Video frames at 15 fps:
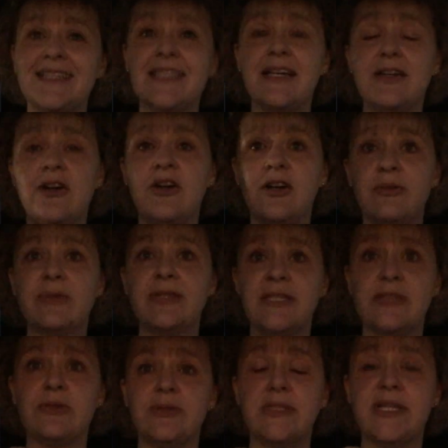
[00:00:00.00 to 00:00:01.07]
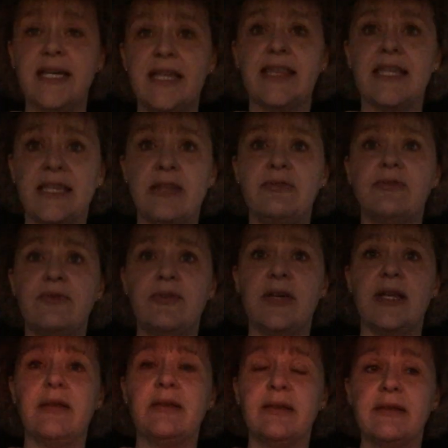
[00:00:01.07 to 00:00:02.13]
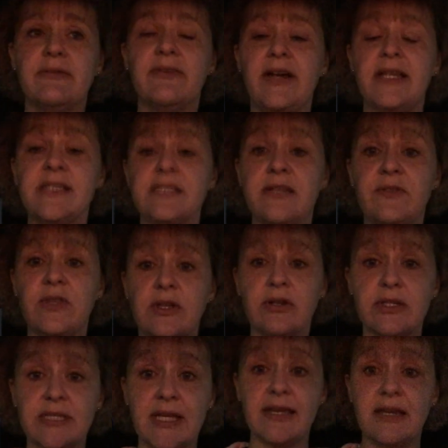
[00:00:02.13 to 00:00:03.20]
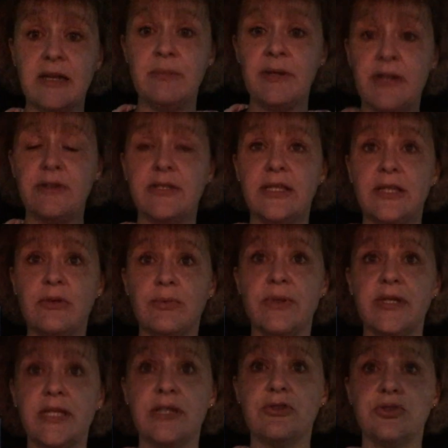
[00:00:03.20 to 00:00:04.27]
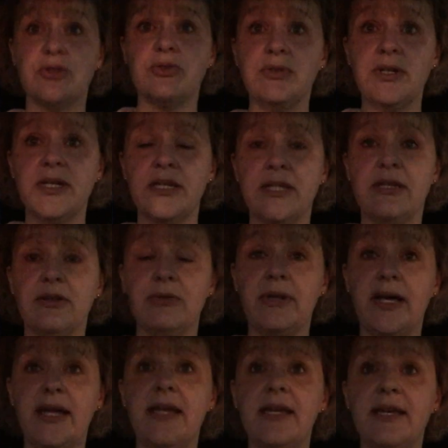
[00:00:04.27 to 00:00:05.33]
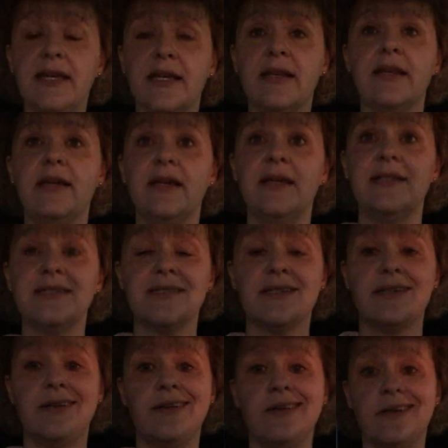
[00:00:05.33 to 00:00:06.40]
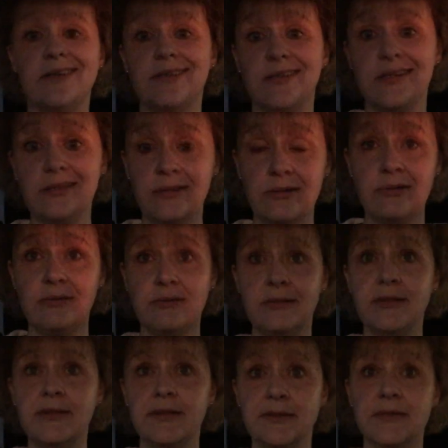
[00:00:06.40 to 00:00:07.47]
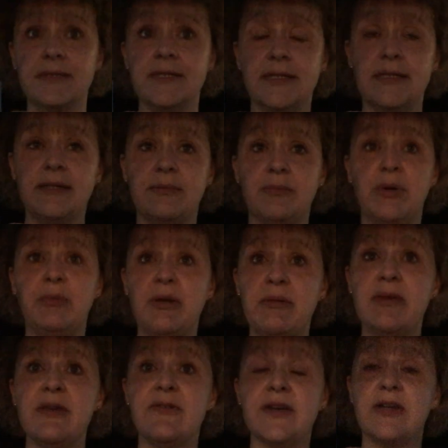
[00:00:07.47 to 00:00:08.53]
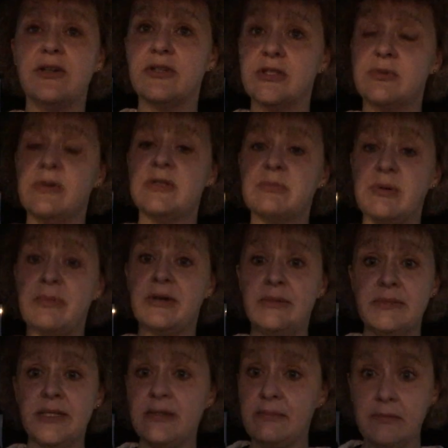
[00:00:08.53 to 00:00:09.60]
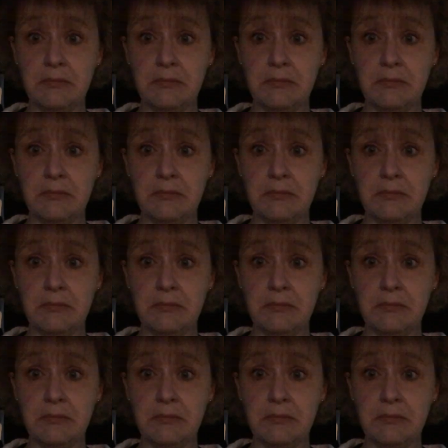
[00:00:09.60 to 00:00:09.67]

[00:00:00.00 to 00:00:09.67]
it's kind of hard with this whole diet thing. You gotta find stuff that you're excited about and that you really enjoy and that you like, and it's kind of hard to do. Um, but maybe if I cooked as well as my mom did,